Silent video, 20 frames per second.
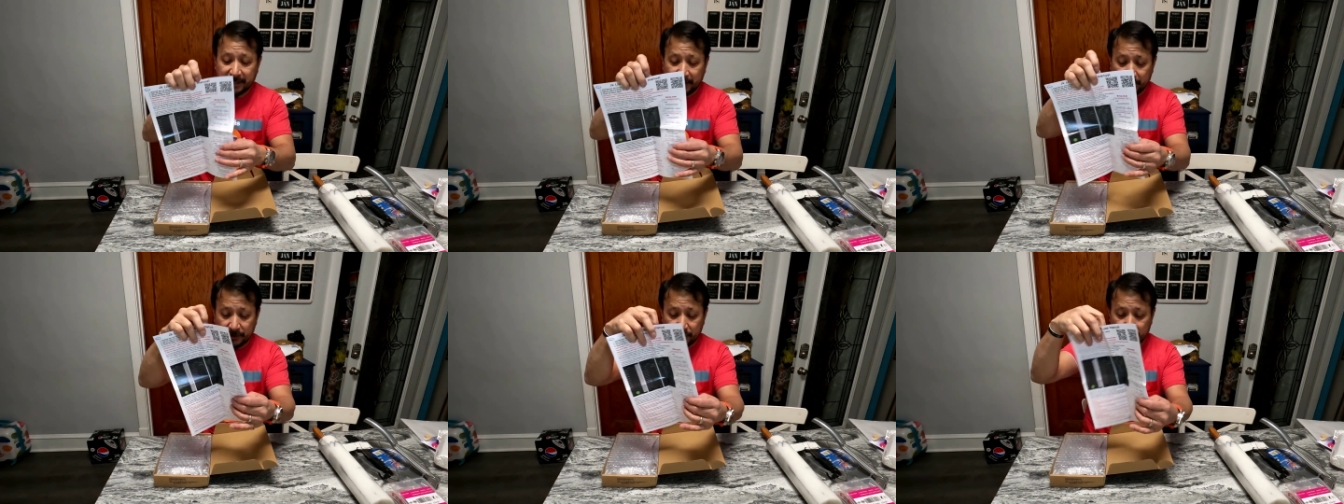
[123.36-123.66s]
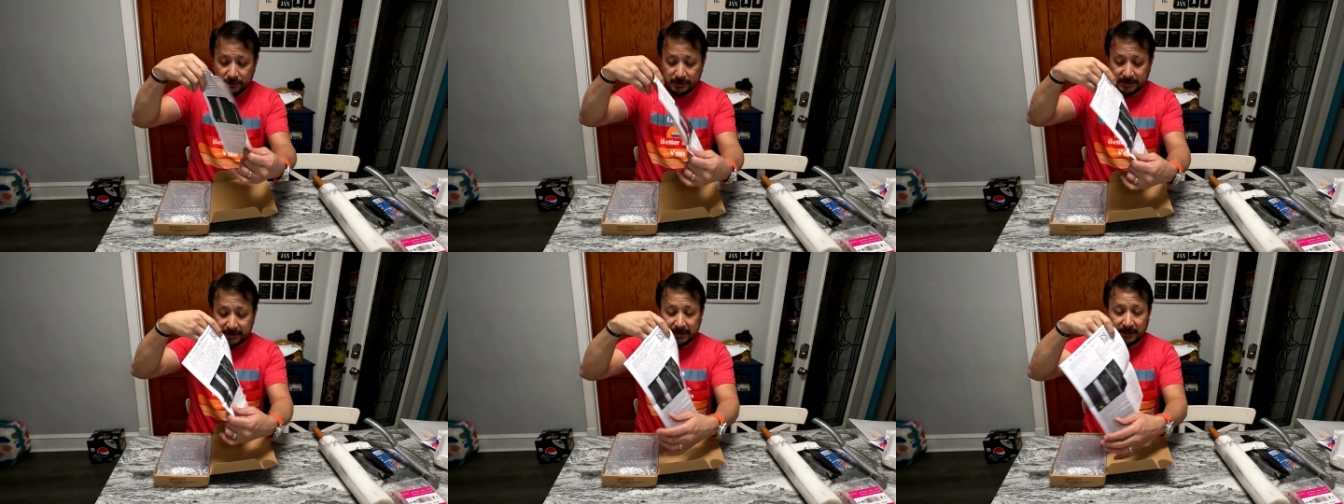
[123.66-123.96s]
on how
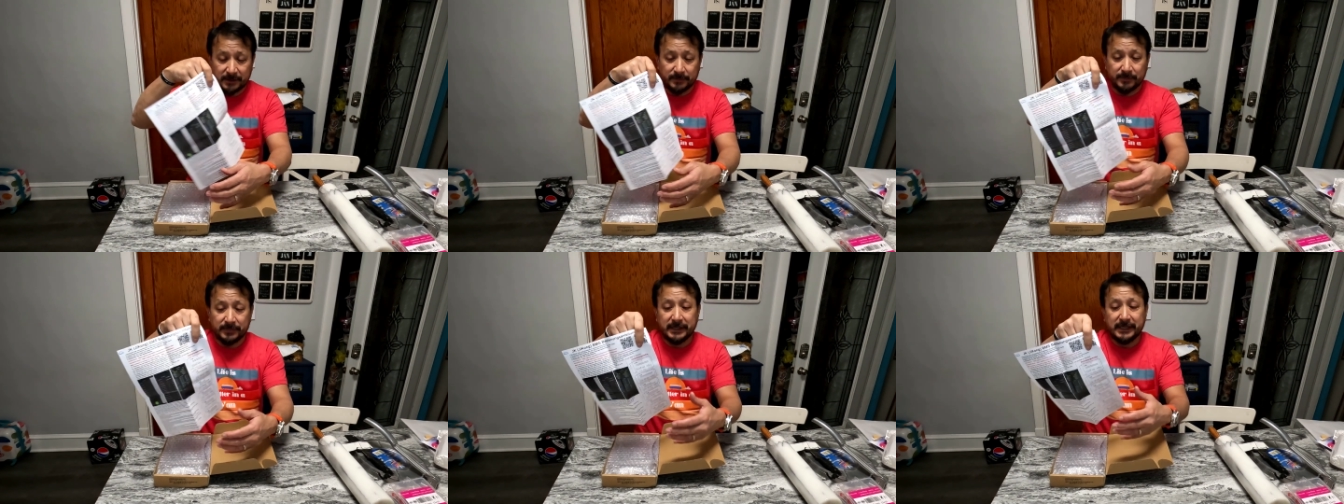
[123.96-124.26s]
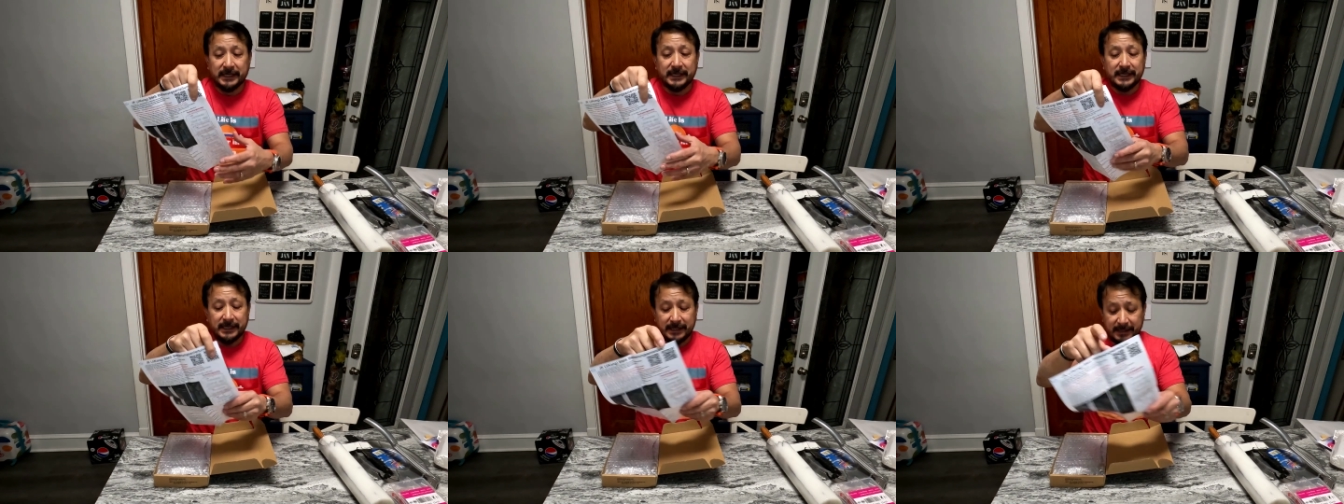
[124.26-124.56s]
to hook it up
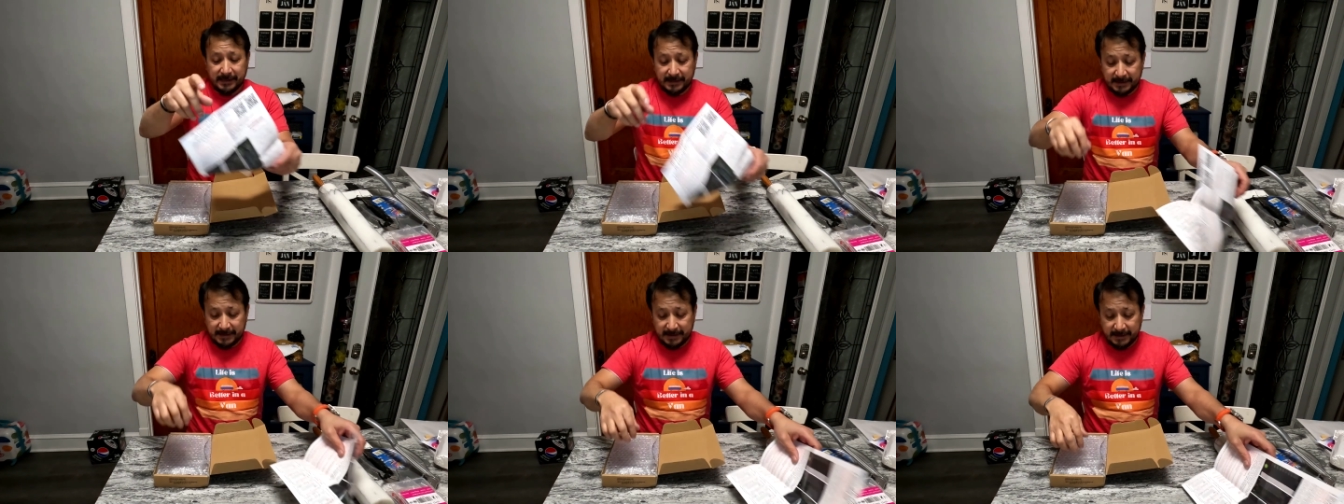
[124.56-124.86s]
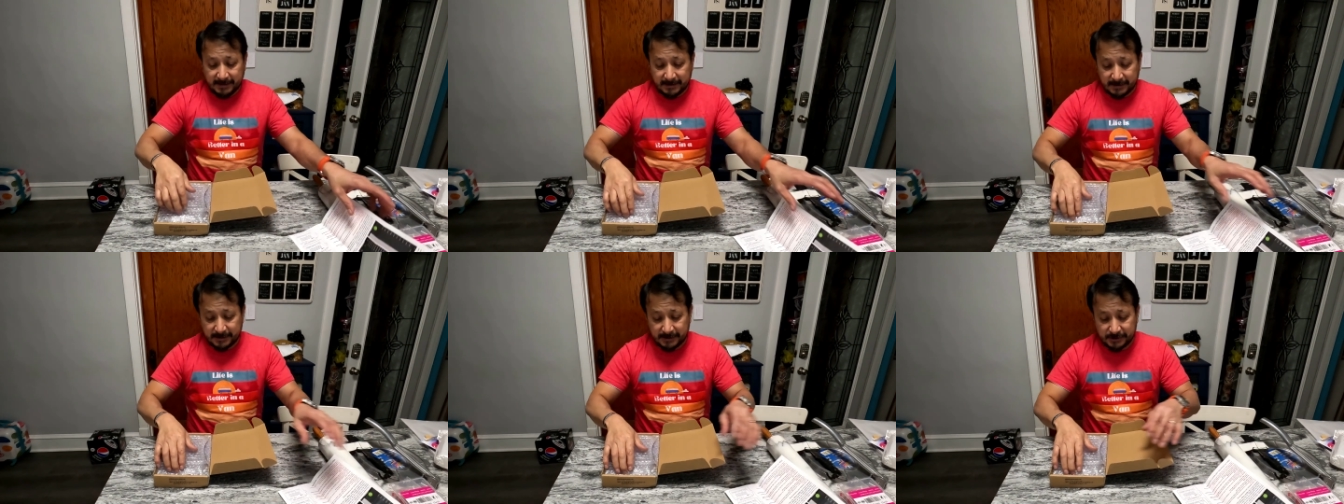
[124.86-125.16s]
in
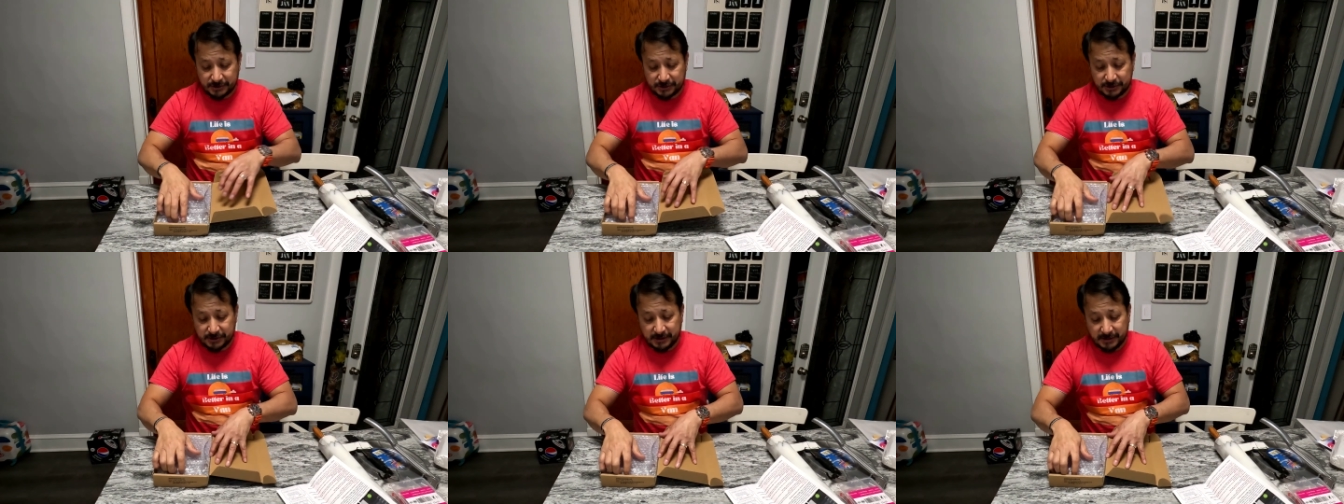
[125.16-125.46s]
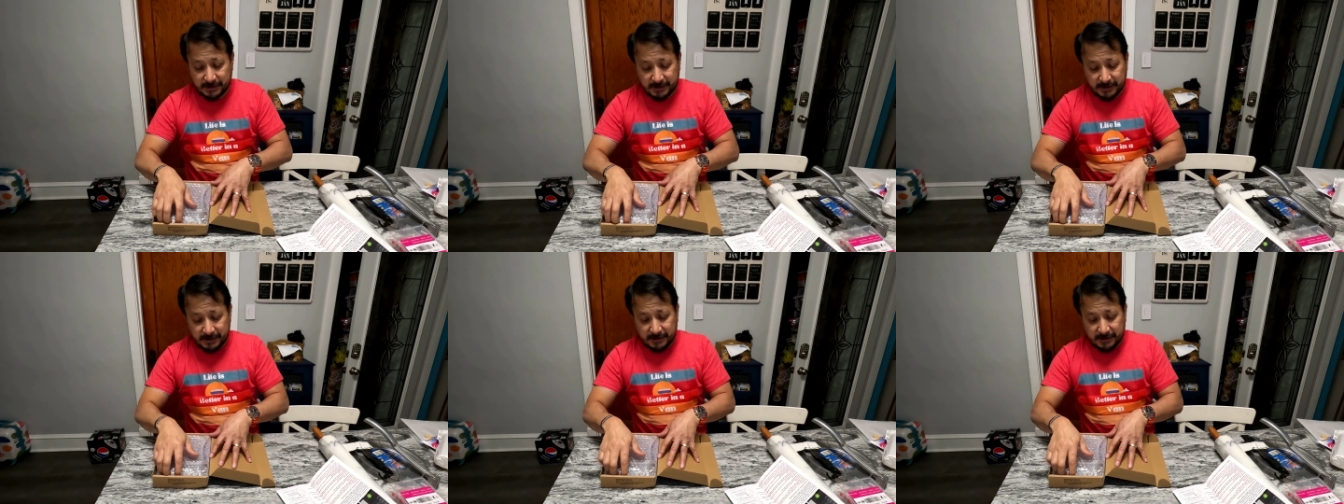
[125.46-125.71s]
English.